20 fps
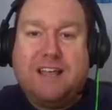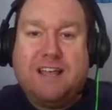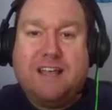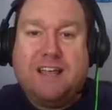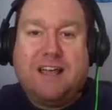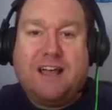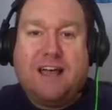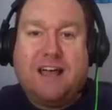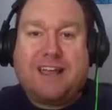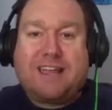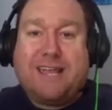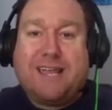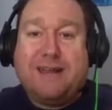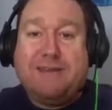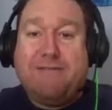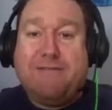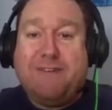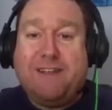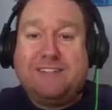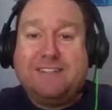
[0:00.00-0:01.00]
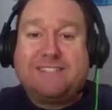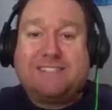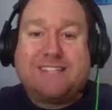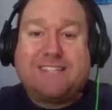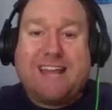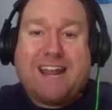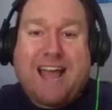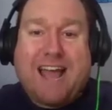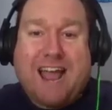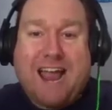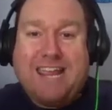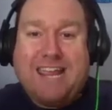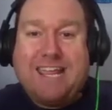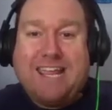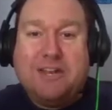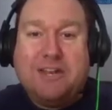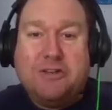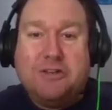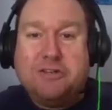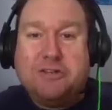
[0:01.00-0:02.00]
uh, convinced that I
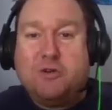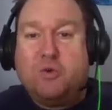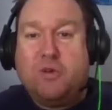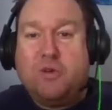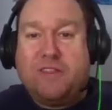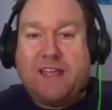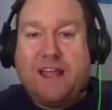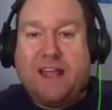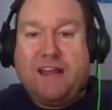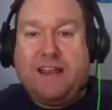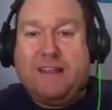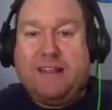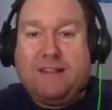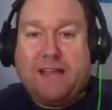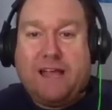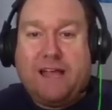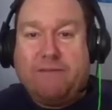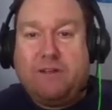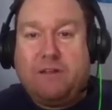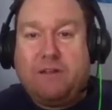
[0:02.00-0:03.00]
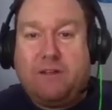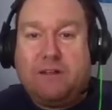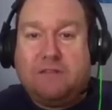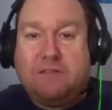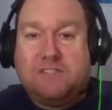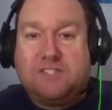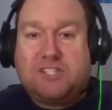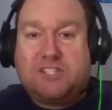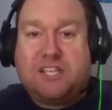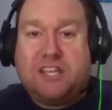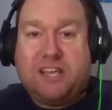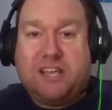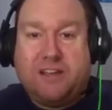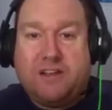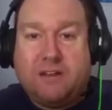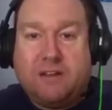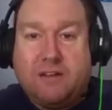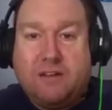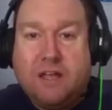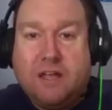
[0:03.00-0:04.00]
can do with any level of
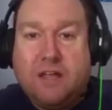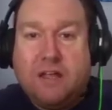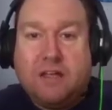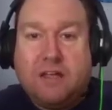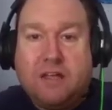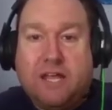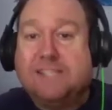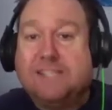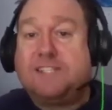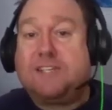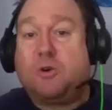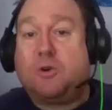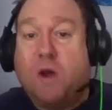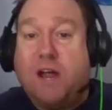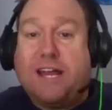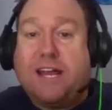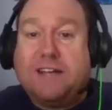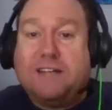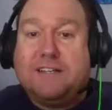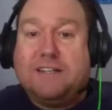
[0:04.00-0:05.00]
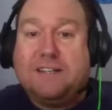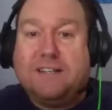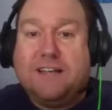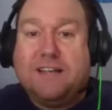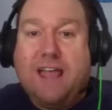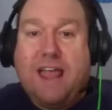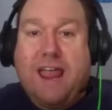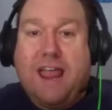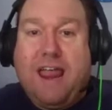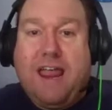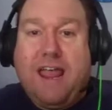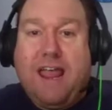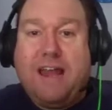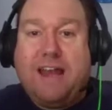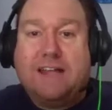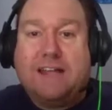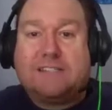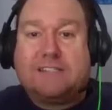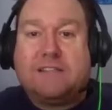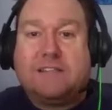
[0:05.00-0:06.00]
skill is to write. So
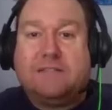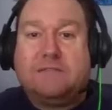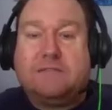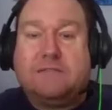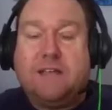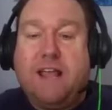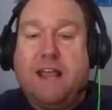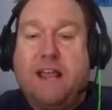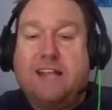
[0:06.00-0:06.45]
and it's, it's, funny it's